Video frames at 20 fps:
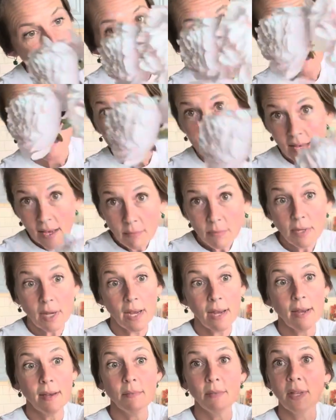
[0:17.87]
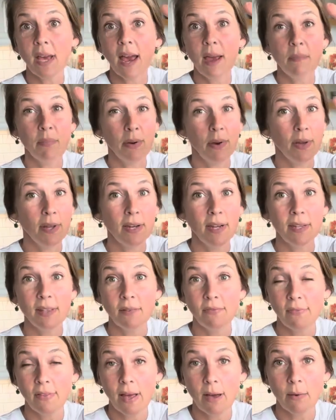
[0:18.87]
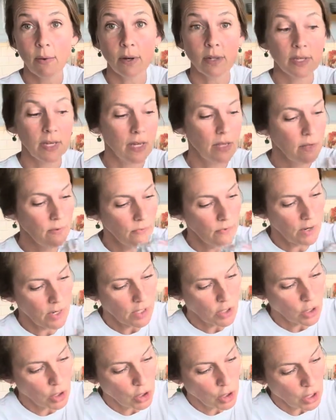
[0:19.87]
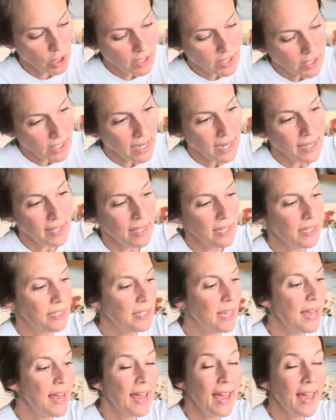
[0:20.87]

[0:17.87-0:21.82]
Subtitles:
Sometimes I put the flowers in the fridge just like this